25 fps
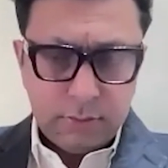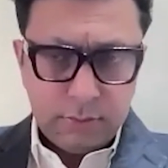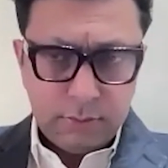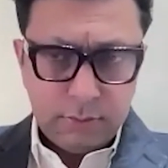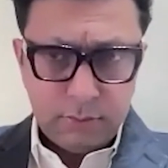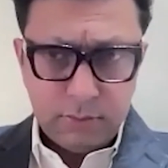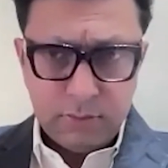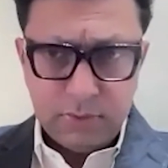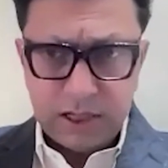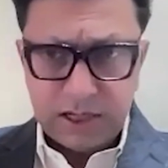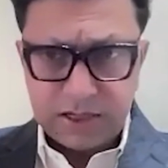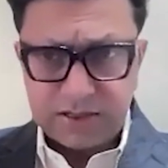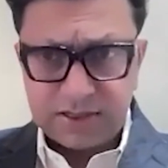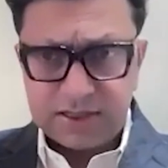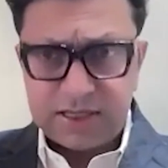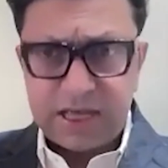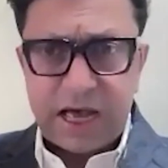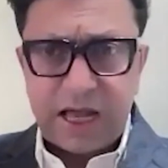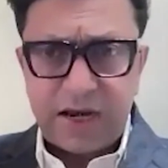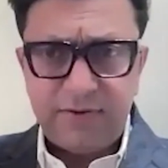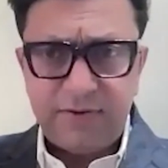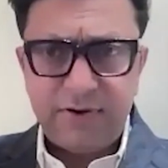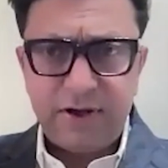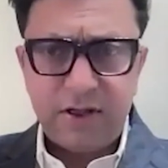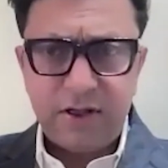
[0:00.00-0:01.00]
There's
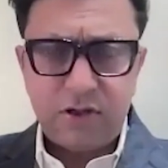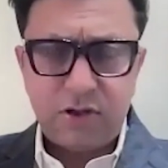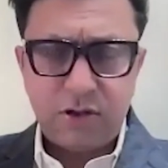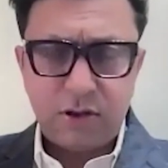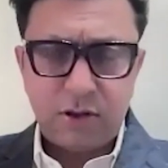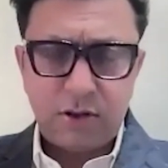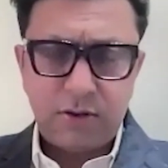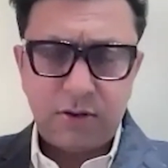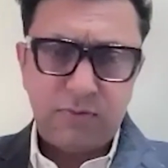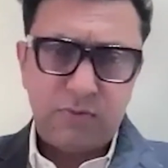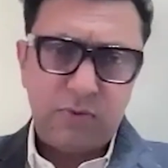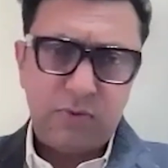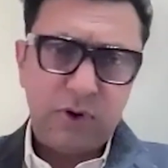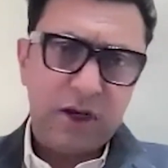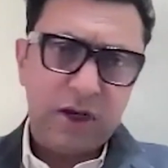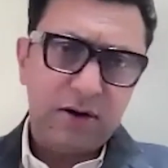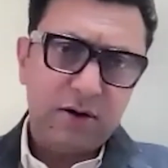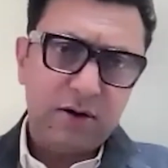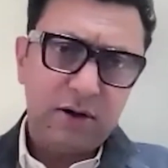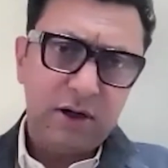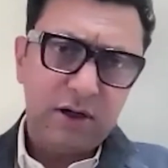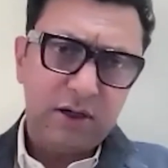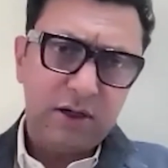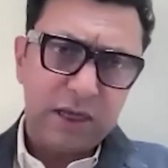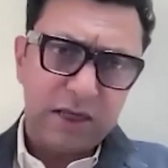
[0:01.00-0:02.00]
salvage. When
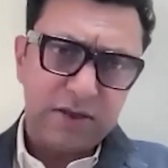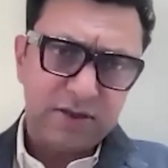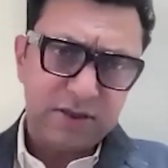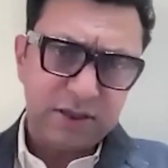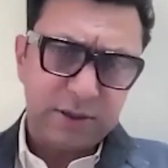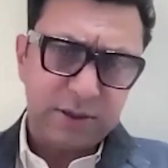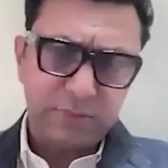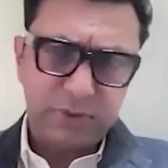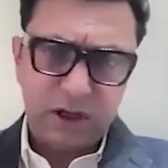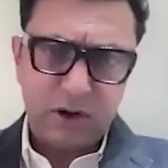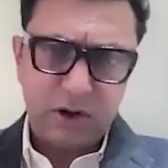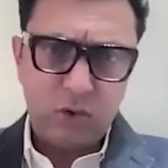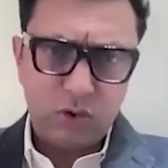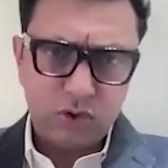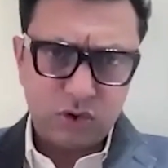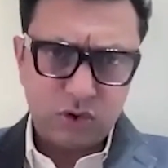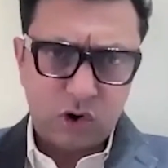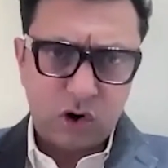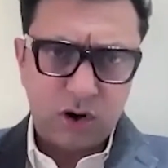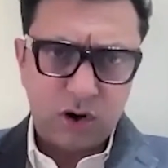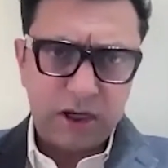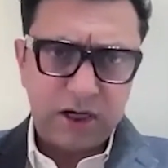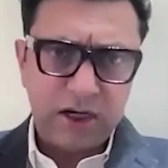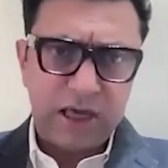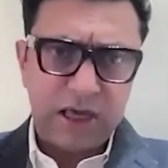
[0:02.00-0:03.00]
something goes
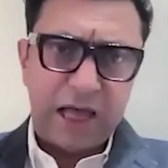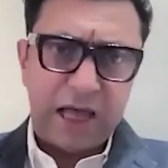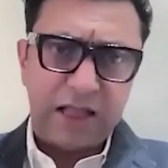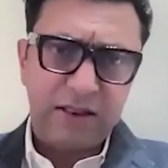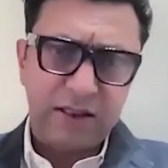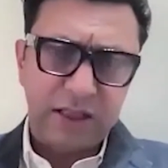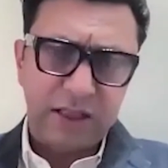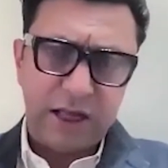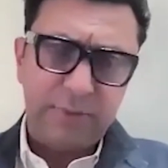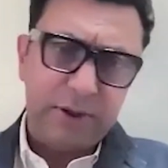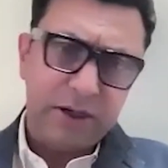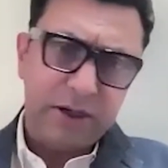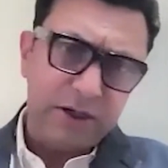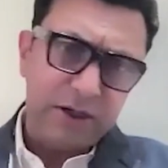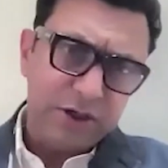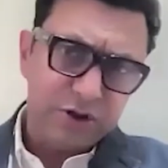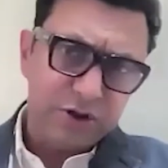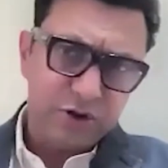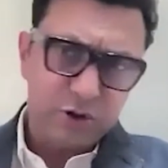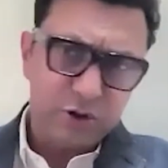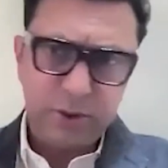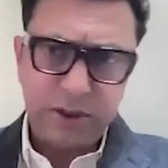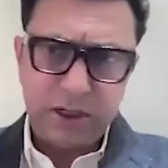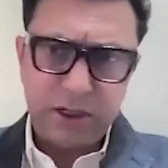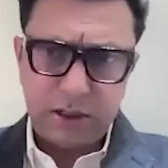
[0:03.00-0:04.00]
wrong in cath lab and needs
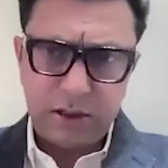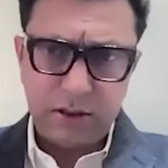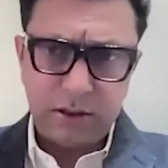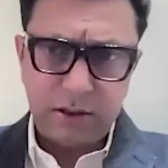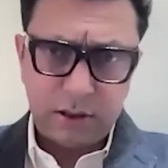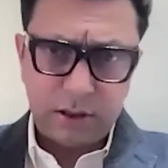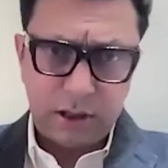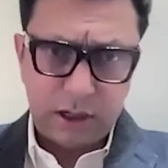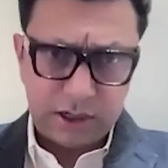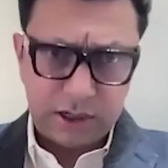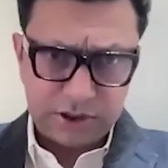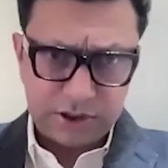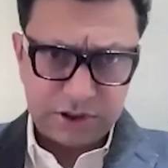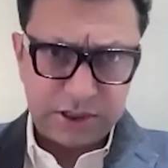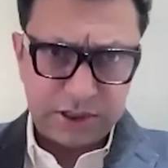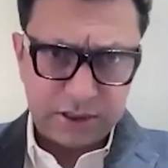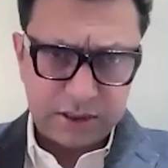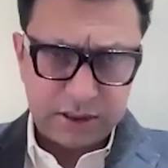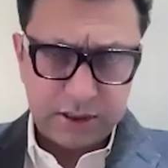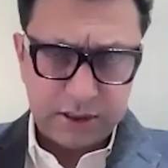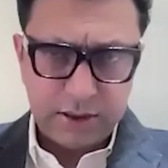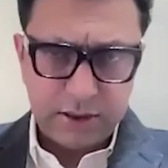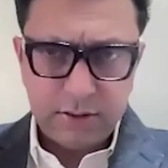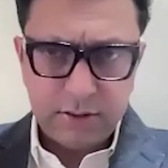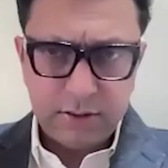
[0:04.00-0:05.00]
to be done
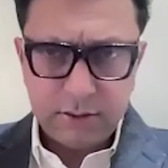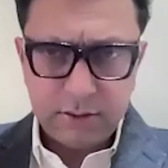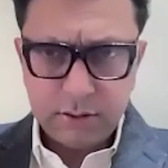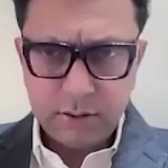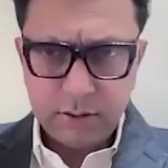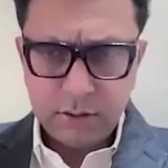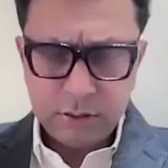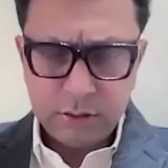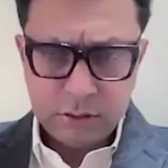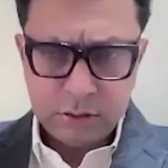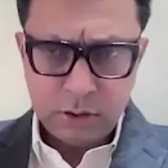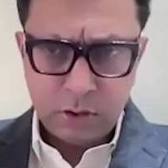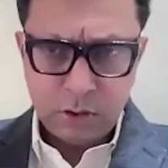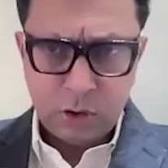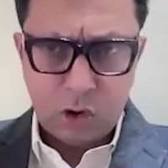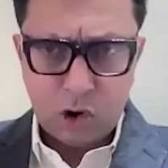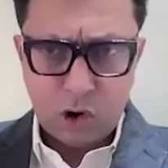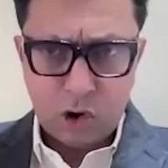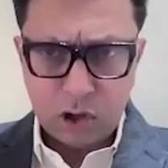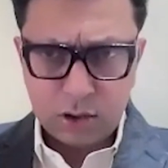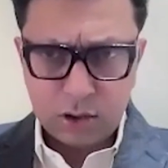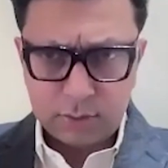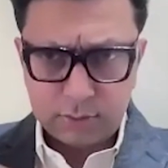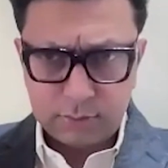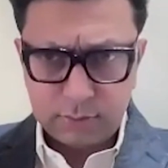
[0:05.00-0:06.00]
urgently,
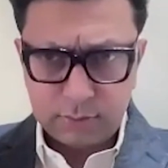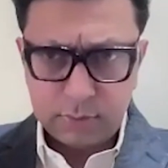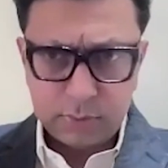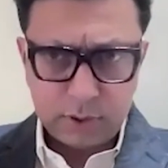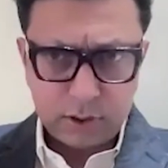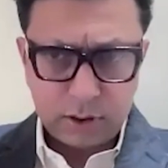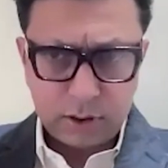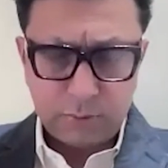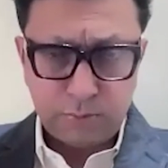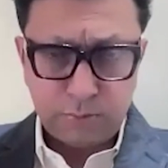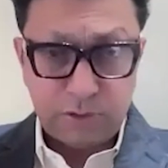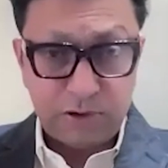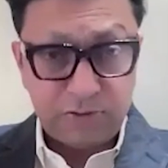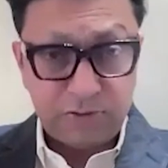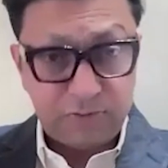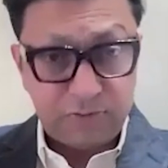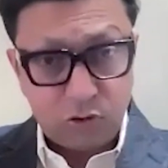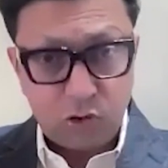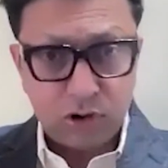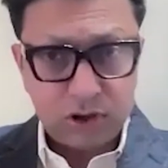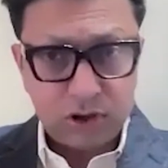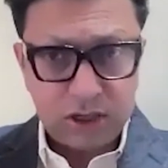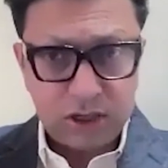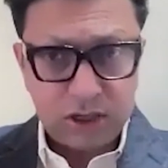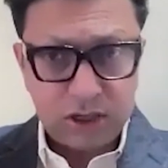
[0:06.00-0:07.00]
or
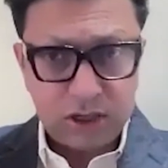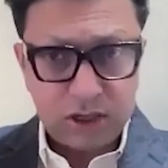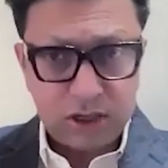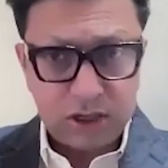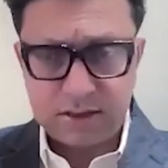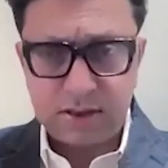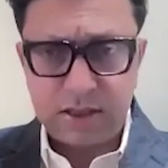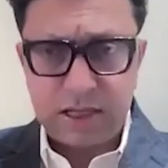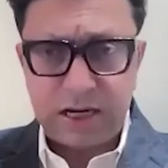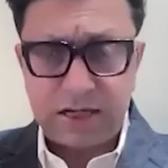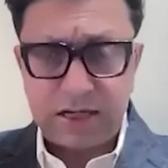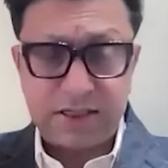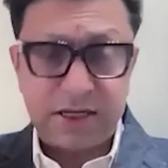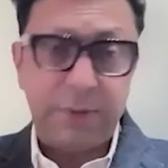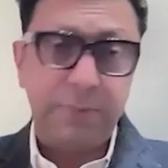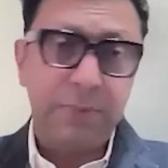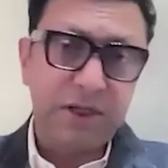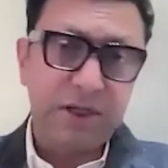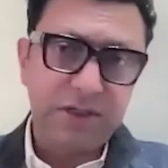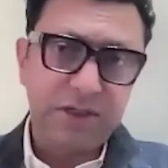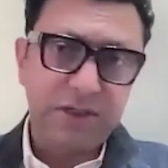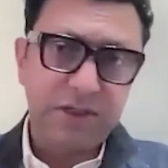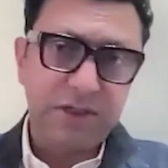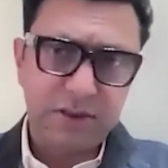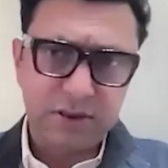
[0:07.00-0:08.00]
before the list, that's
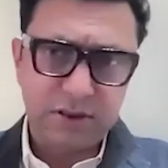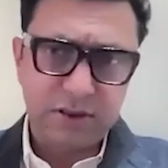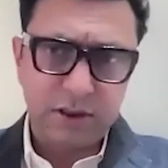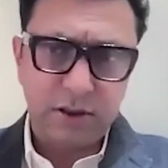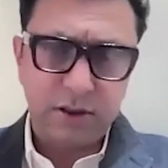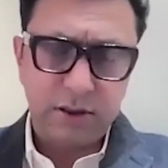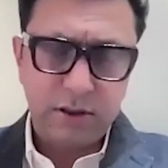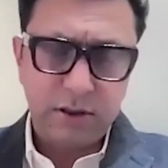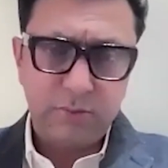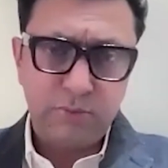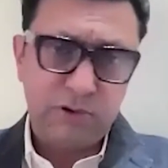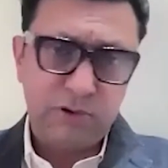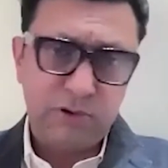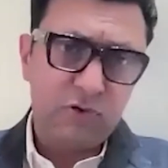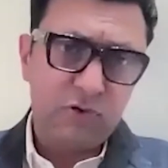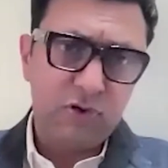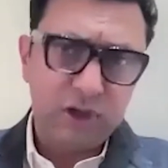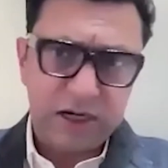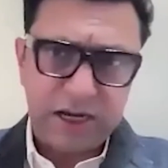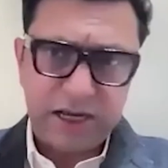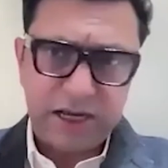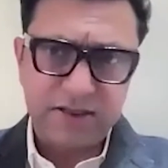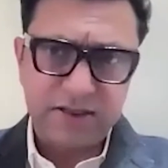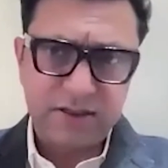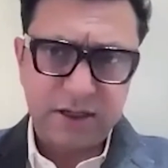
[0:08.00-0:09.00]
emergency. Before the
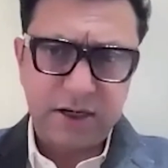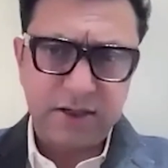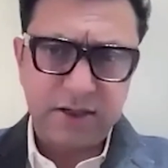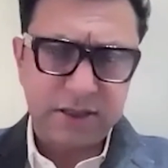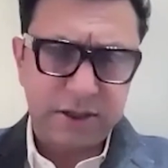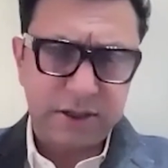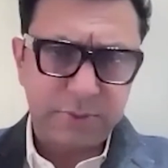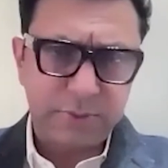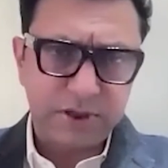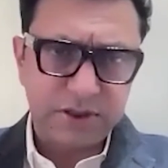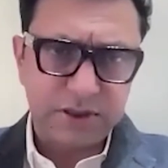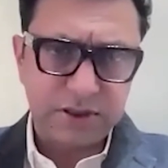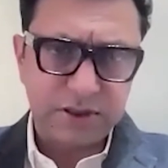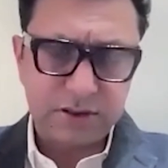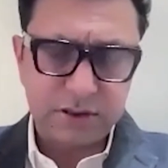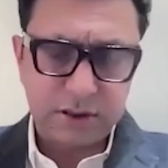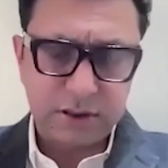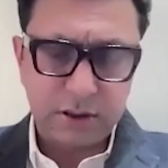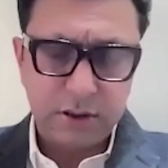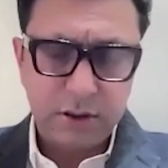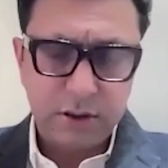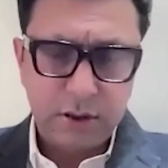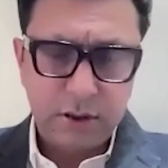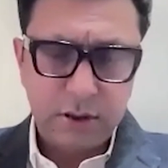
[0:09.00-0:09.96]
next day, it's emergency.